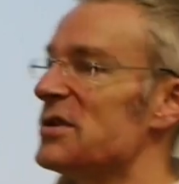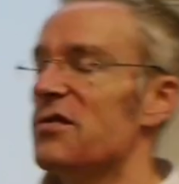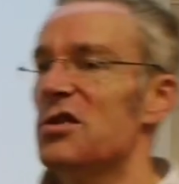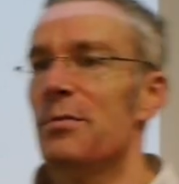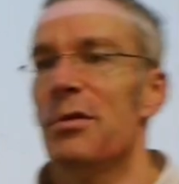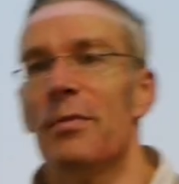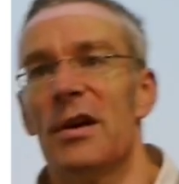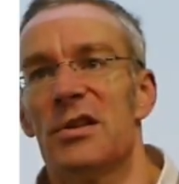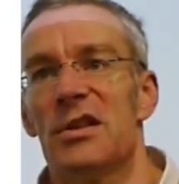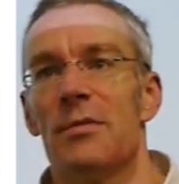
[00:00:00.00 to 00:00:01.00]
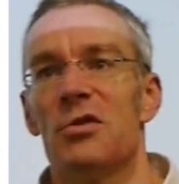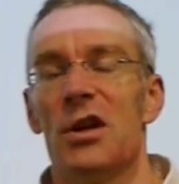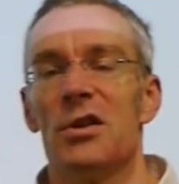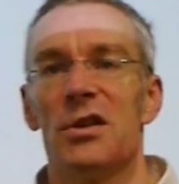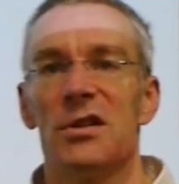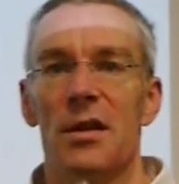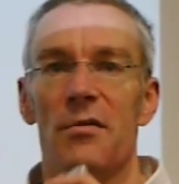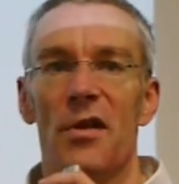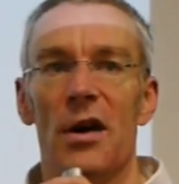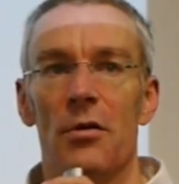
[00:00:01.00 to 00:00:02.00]
if two people make the same change to the same
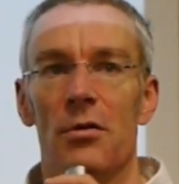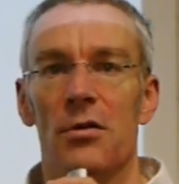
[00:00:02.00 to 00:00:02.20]
file?